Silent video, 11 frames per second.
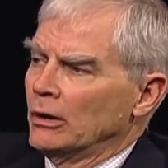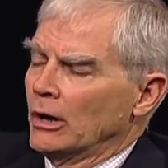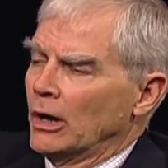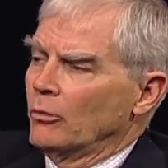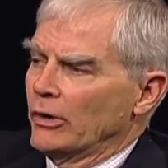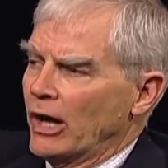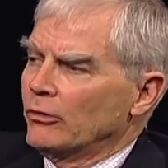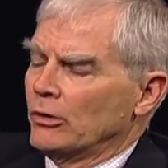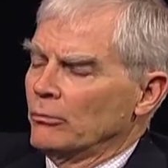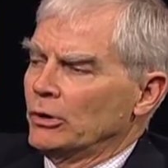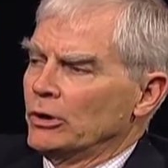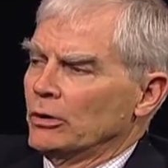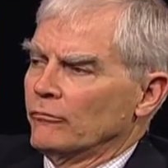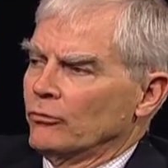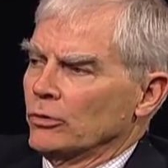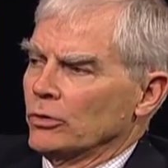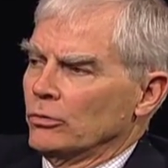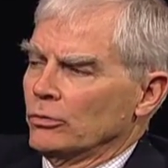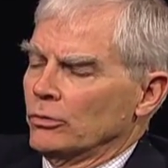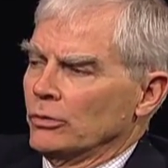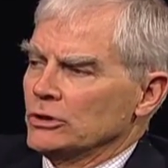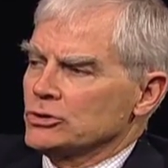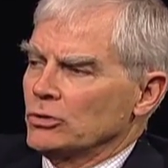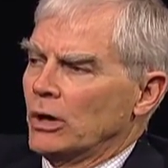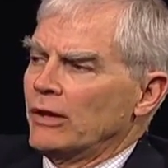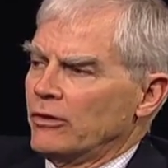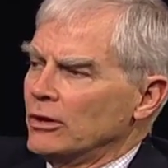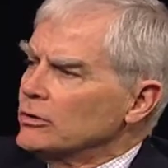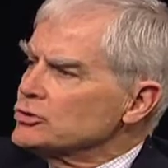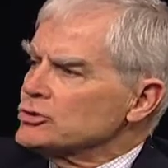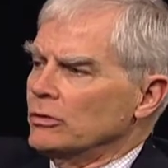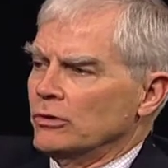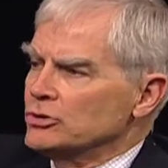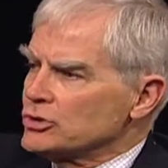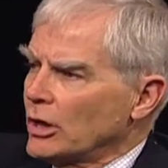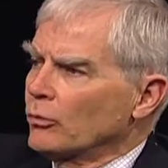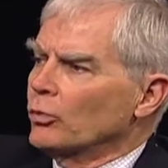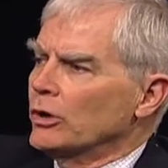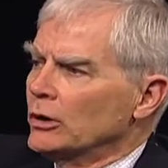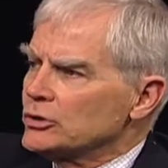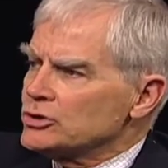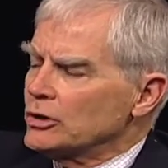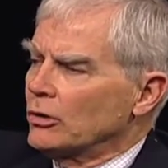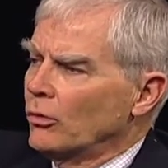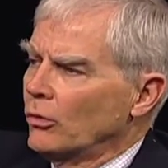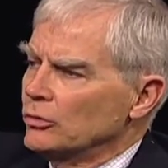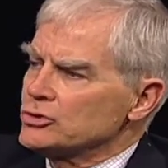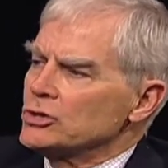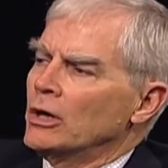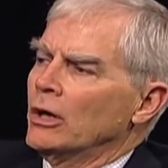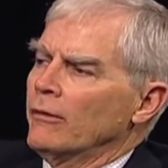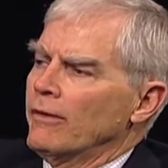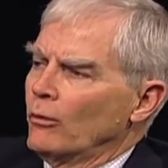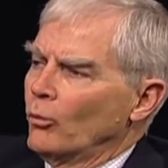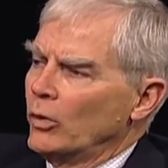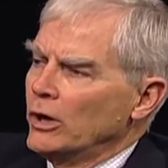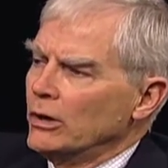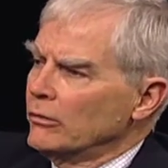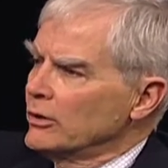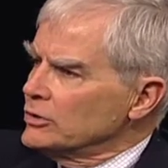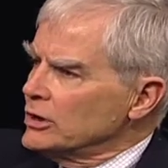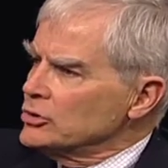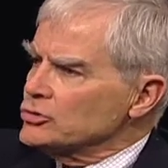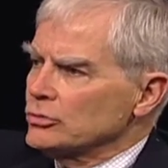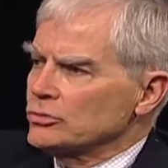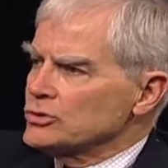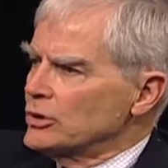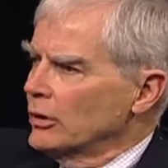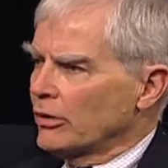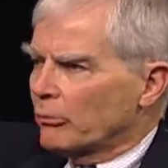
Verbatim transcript: uh, without completing a four year degree. So I think these, these are realistic goals that we, the teachers, the